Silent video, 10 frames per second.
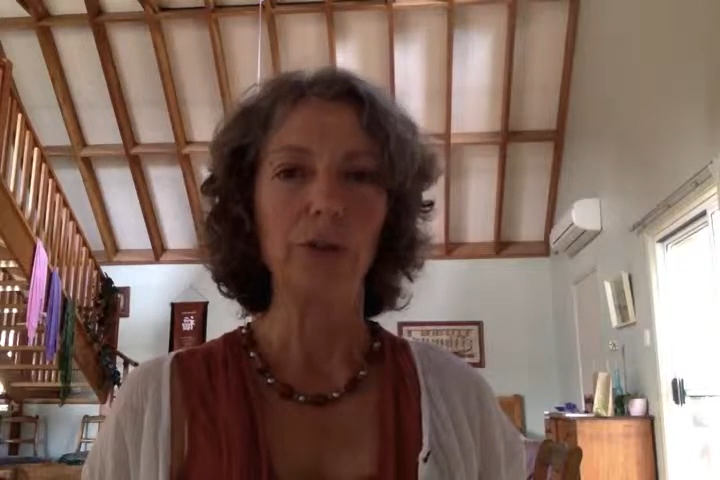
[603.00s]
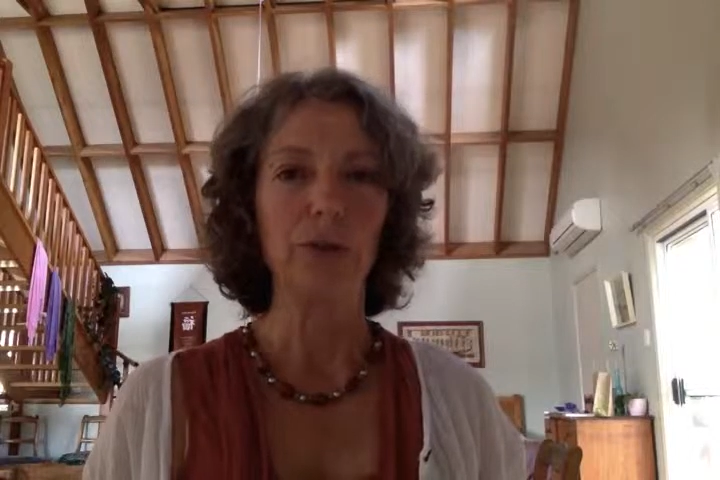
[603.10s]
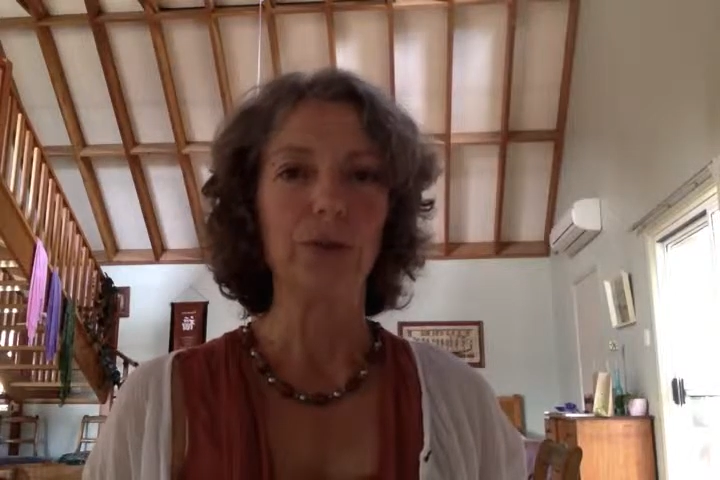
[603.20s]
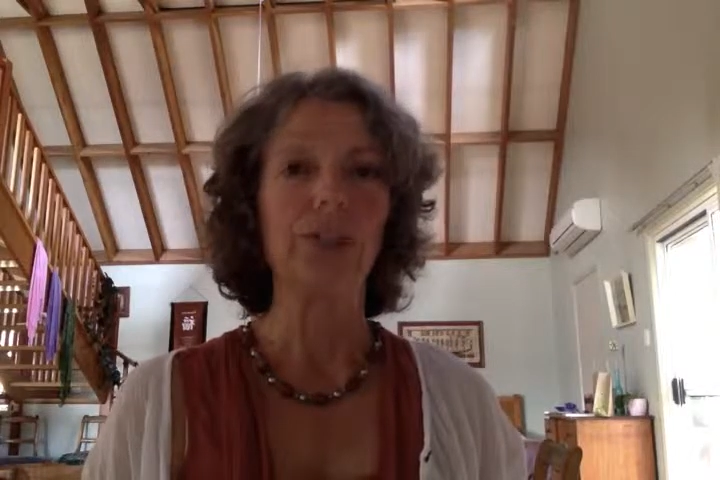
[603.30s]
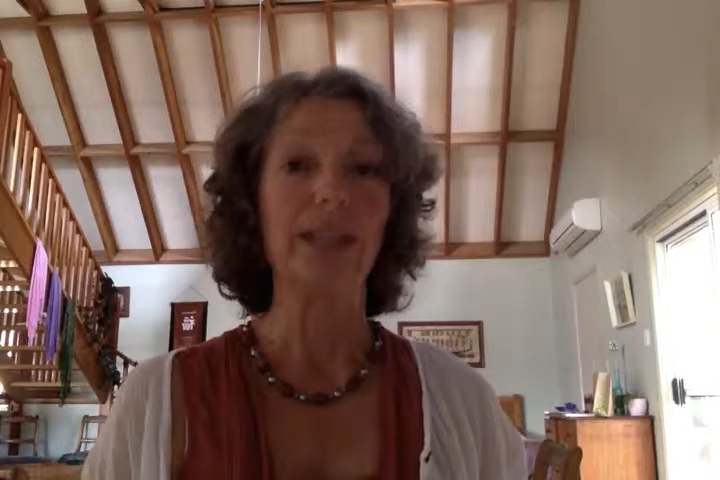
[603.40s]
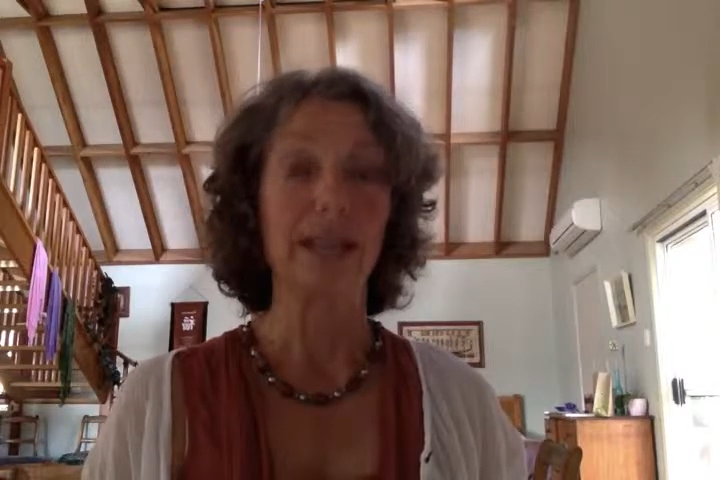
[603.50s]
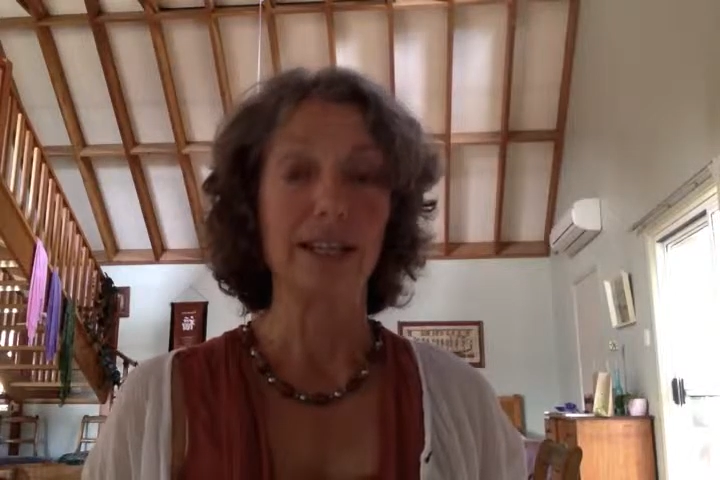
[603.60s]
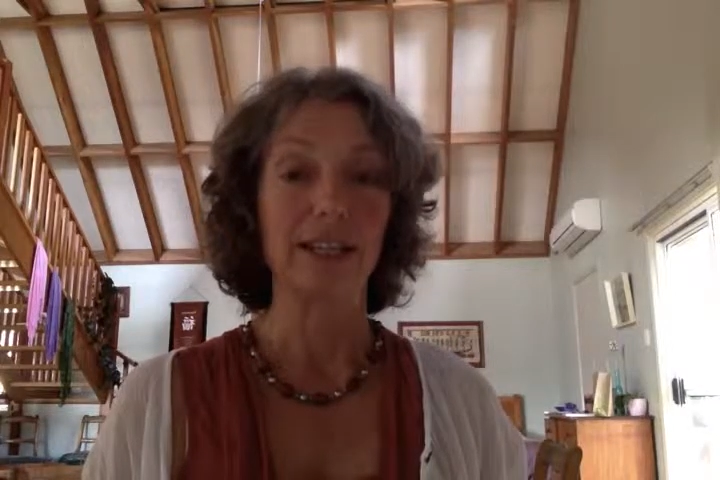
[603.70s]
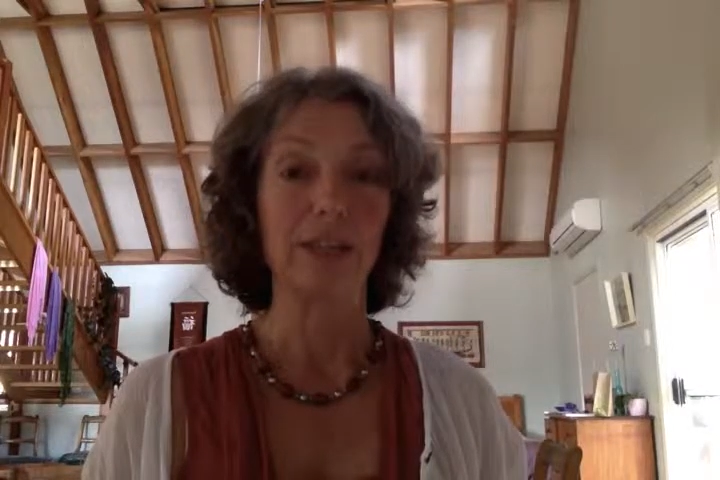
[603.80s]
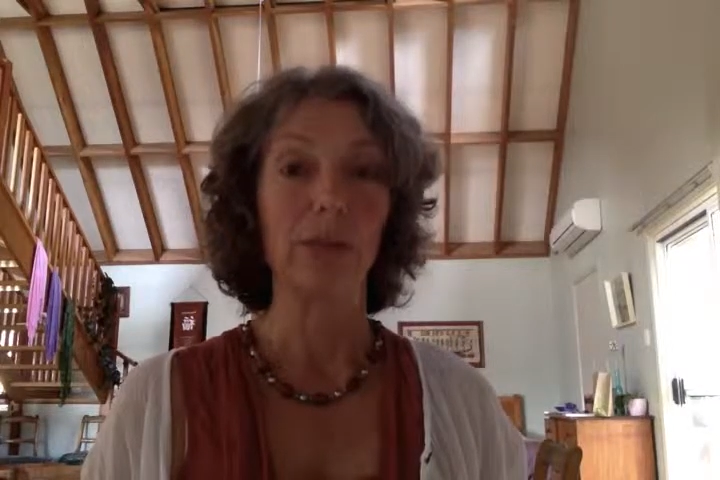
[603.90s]
you to get
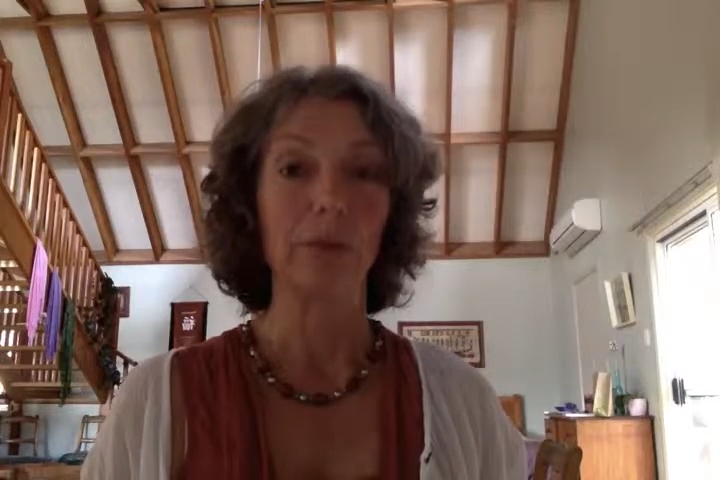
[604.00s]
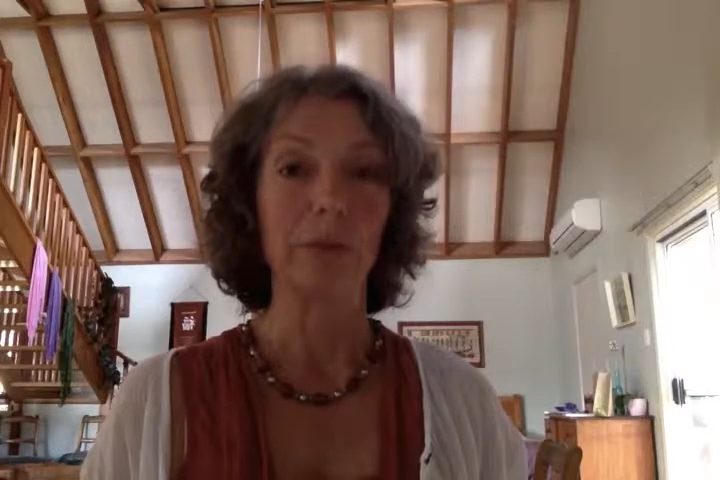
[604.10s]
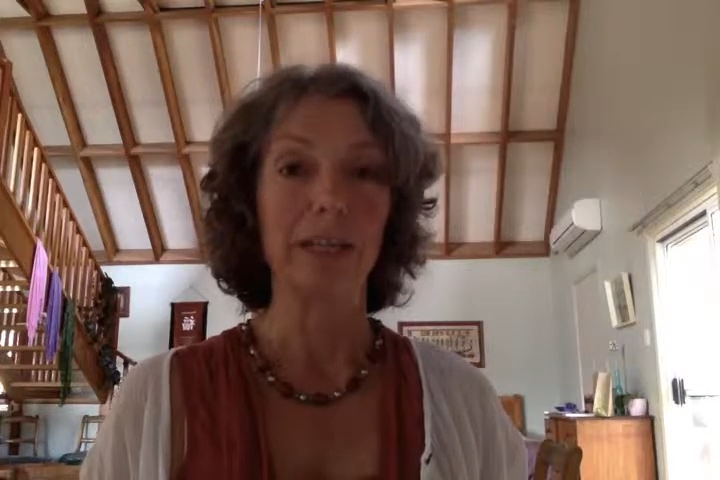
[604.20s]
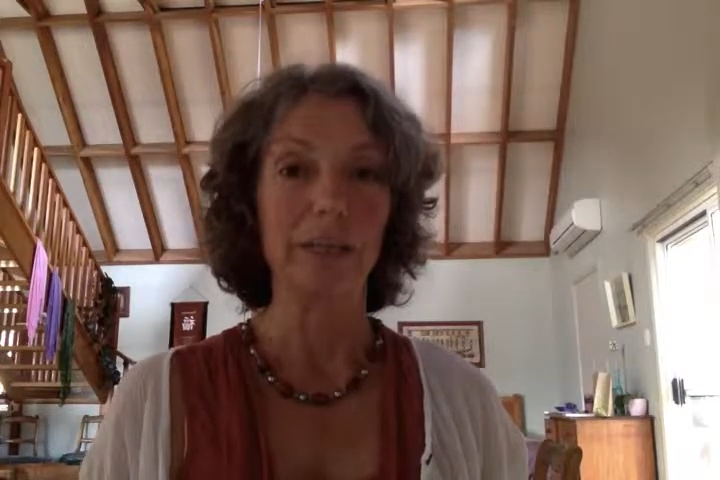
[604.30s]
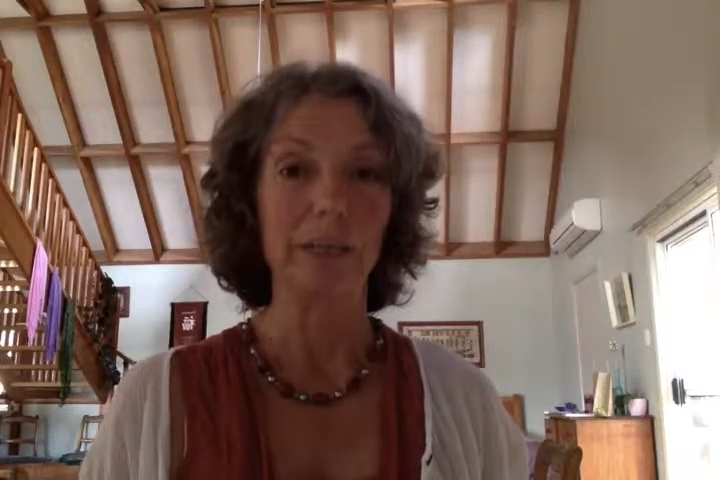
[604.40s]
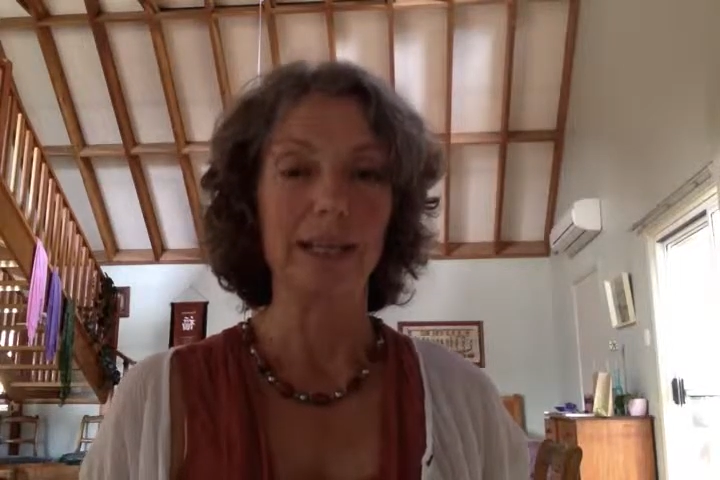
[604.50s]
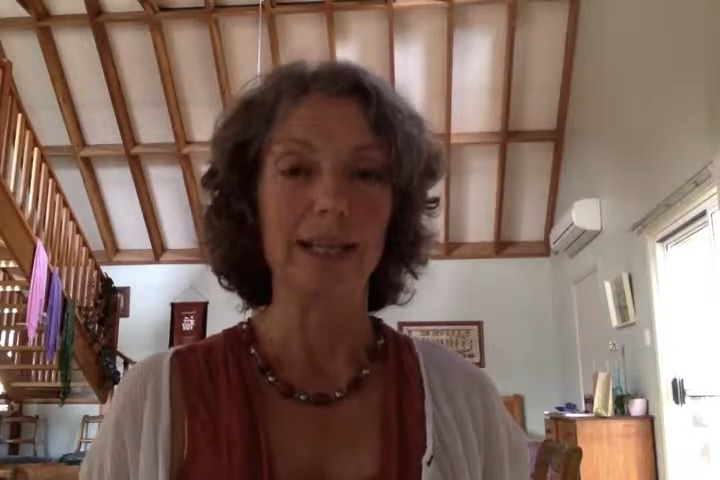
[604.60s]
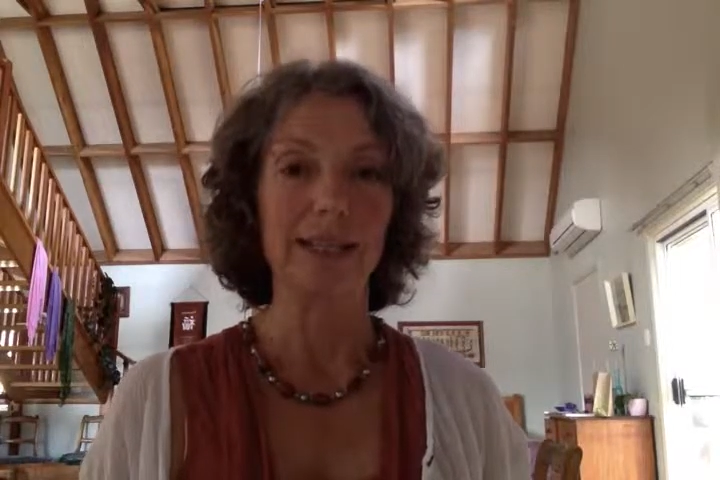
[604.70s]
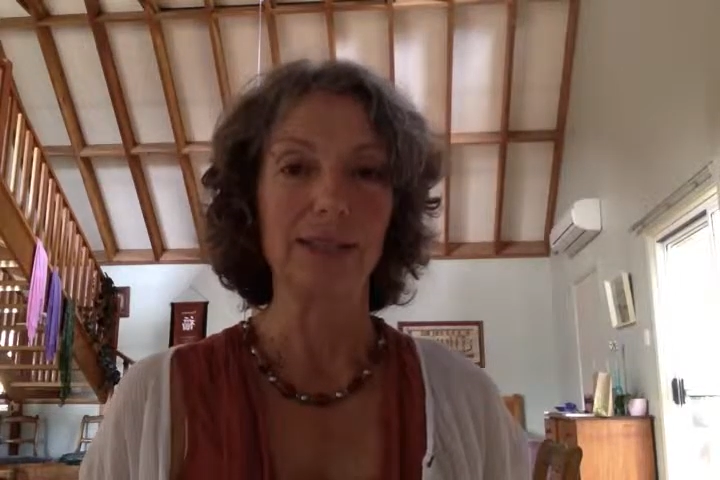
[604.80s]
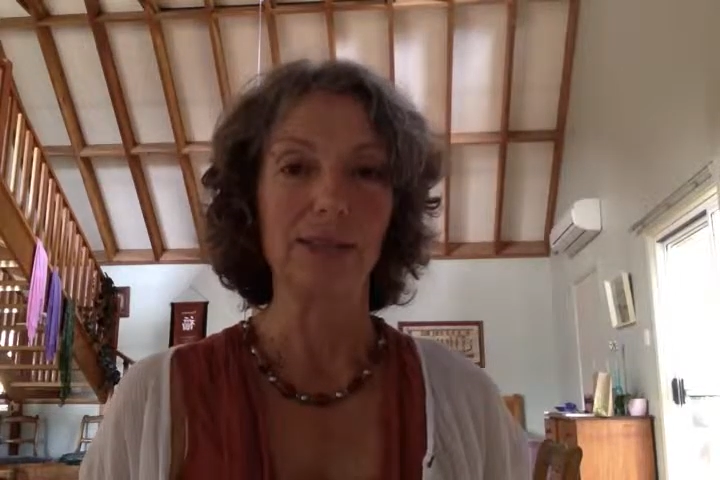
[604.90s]
into a better
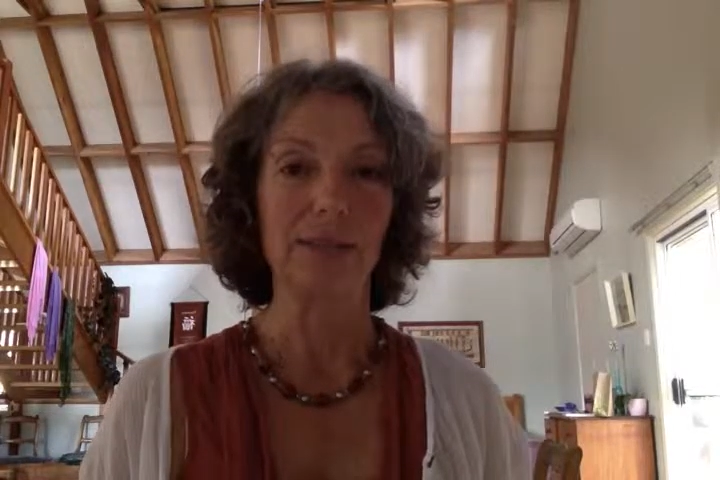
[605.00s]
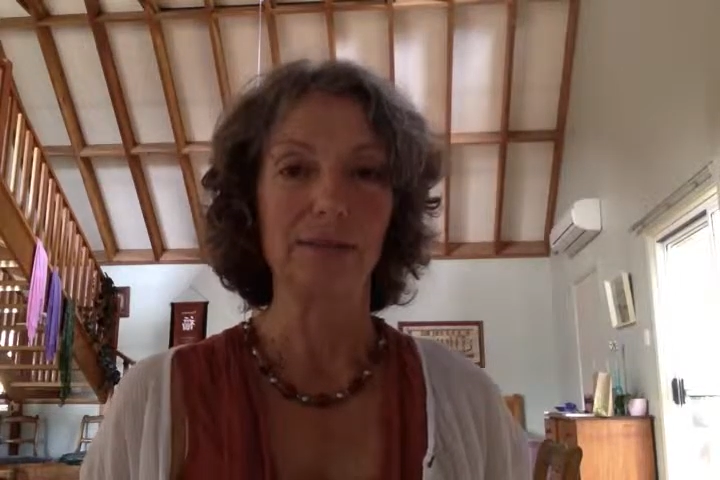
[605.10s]
place.